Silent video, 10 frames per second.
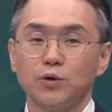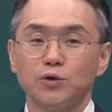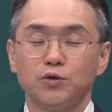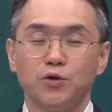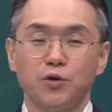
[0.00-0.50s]

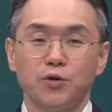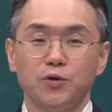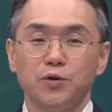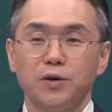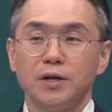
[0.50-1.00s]
in this
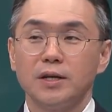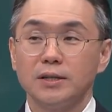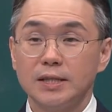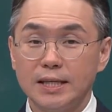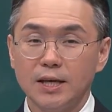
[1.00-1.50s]
case,
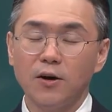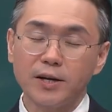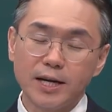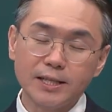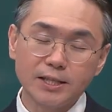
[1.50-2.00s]

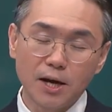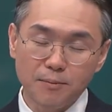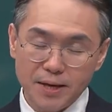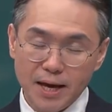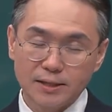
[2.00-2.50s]

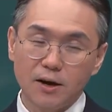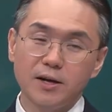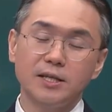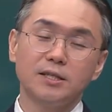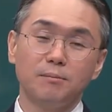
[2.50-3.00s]
1.2
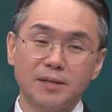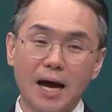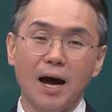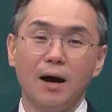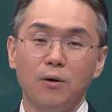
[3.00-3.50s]
or
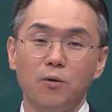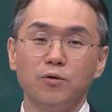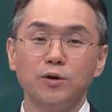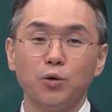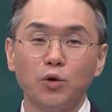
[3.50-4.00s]

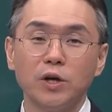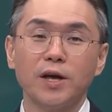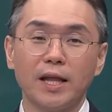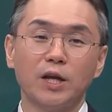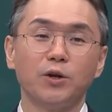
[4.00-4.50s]

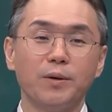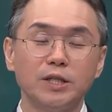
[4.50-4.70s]
1.4.